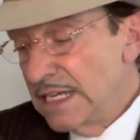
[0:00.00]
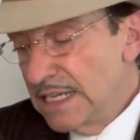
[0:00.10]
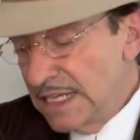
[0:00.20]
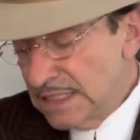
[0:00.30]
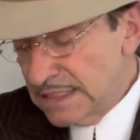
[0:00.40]

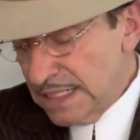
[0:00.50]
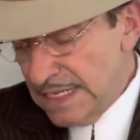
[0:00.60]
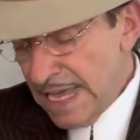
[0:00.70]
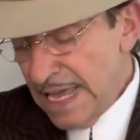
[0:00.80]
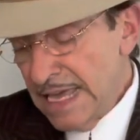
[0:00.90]
In
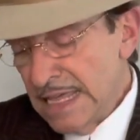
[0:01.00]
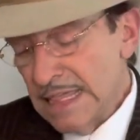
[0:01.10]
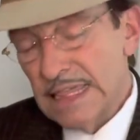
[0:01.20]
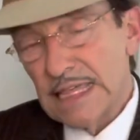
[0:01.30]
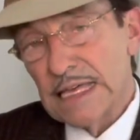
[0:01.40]

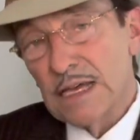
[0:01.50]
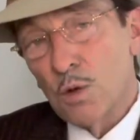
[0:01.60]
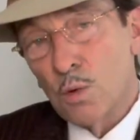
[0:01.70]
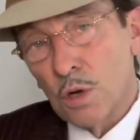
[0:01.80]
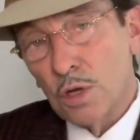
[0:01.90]
today's
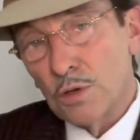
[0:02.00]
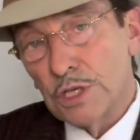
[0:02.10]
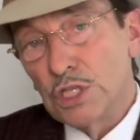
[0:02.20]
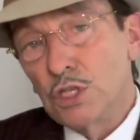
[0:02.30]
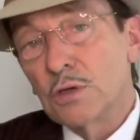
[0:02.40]
world,
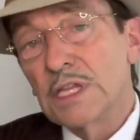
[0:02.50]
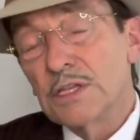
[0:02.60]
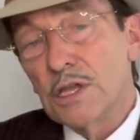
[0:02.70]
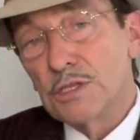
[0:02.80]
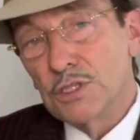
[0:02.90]
you
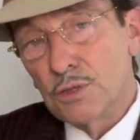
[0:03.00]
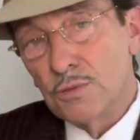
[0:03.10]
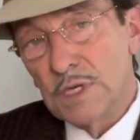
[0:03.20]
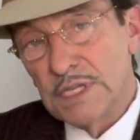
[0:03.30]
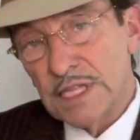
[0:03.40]
can
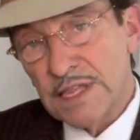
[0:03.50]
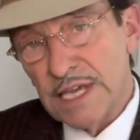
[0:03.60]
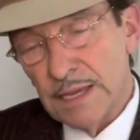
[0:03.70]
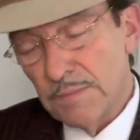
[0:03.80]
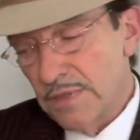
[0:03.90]
do the
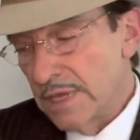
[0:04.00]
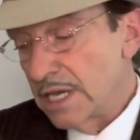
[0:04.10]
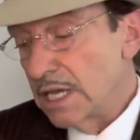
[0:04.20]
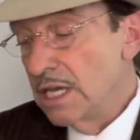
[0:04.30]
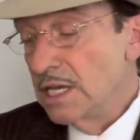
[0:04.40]
same
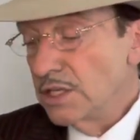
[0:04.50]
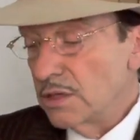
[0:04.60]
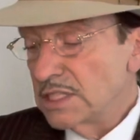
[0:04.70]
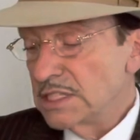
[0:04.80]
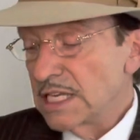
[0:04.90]
thing. You
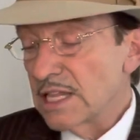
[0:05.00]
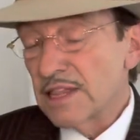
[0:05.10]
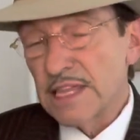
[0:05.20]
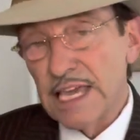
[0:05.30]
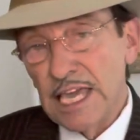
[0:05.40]
can take the
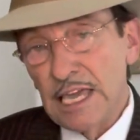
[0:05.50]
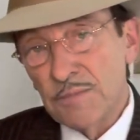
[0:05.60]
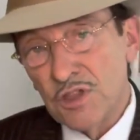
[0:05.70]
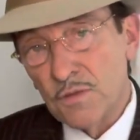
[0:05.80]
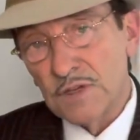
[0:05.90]
same
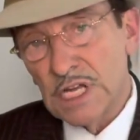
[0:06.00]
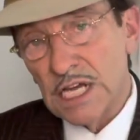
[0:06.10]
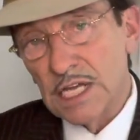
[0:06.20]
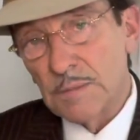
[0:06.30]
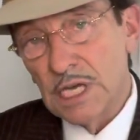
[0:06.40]
silver
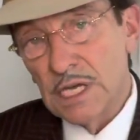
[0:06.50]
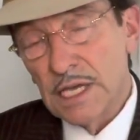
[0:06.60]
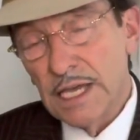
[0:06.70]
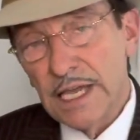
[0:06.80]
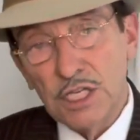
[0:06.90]
dime
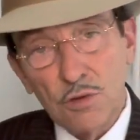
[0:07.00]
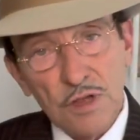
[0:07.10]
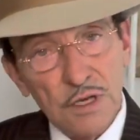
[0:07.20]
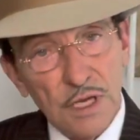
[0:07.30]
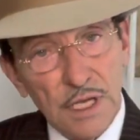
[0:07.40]
and use
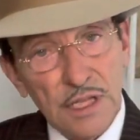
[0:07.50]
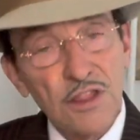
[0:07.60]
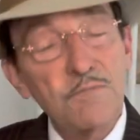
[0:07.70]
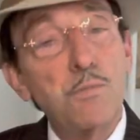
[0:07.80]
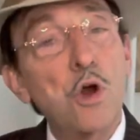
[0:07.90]
it. It's
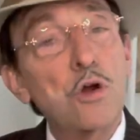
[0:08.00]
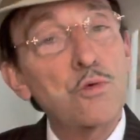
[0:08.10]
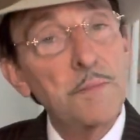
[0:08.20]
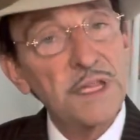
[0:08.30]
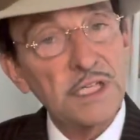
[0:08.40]
the
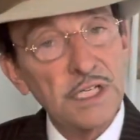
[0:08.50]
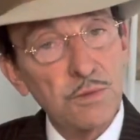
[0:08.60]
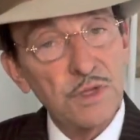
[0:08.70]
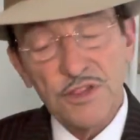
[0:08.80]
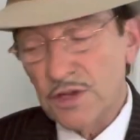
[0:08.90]
barterability
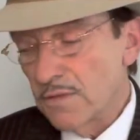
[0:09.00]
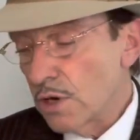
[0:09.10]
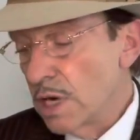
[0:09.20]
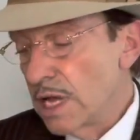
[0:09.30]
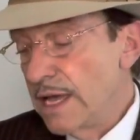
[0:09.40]
with the silver,
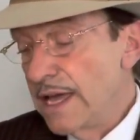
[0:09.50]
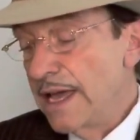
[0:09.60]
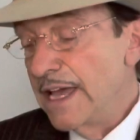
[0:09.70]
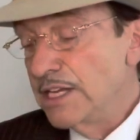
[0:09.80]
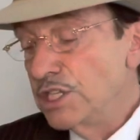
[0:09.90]

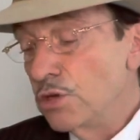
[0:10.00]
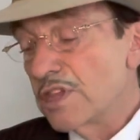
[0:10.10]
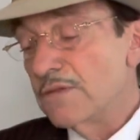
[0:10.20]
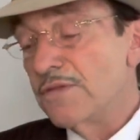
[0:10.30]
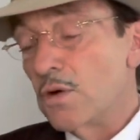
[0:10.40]
and use
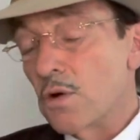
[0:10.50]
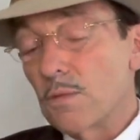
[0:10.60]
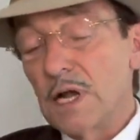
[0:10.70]
it for